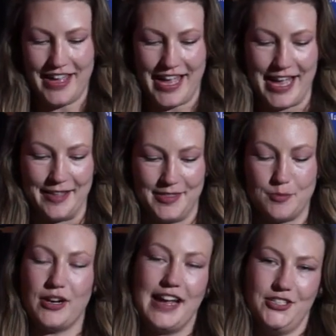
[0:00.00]
The
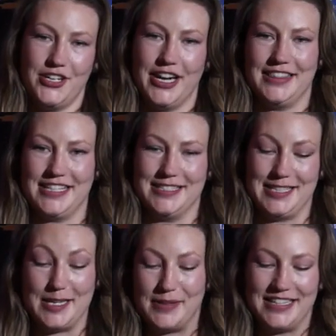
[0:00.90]
pressure at these
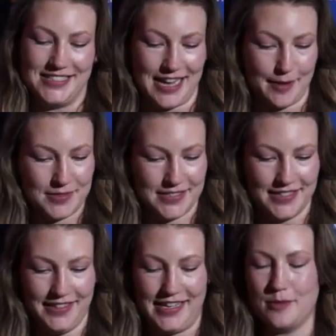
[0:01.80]
deepest depths
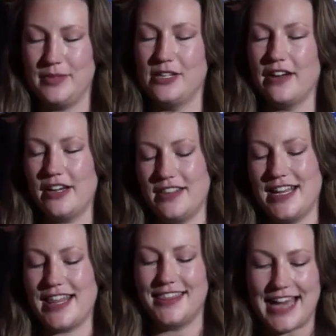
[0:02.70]
can be greater than
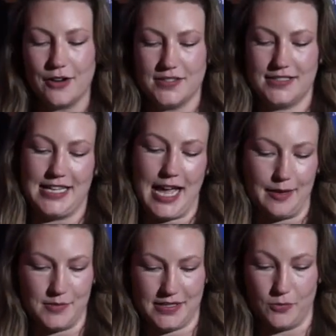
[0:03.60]
1,000
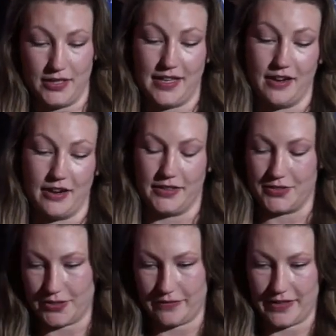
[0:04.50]
times than what they are at the
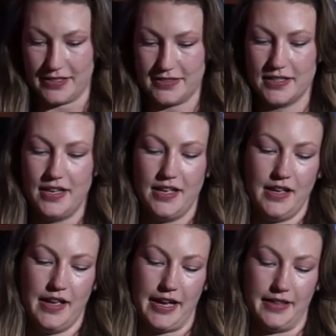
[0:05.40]
surface.
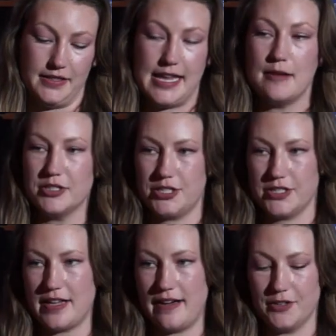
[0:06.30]
The
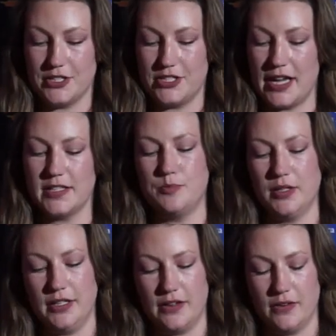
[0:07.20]
temperatures hover just
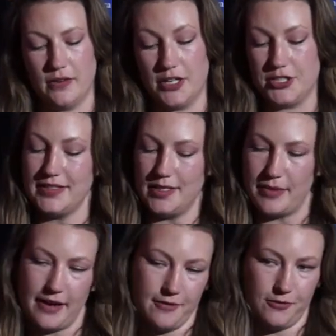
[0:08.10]
below or just
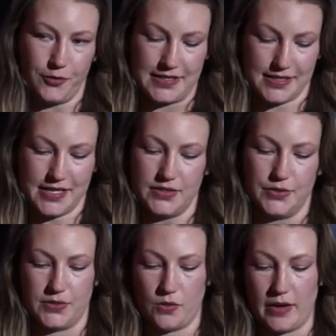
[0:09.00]
above freezing, so
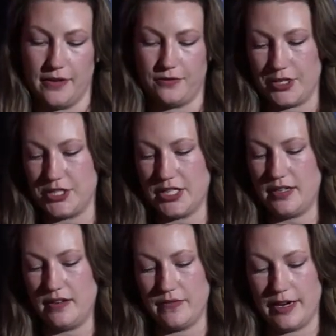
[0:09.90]
it's quite a frigid
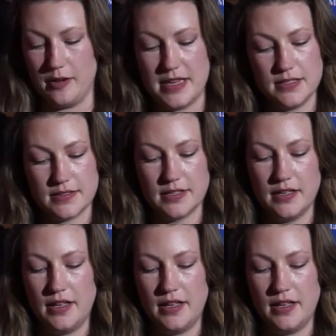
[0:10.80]
environment.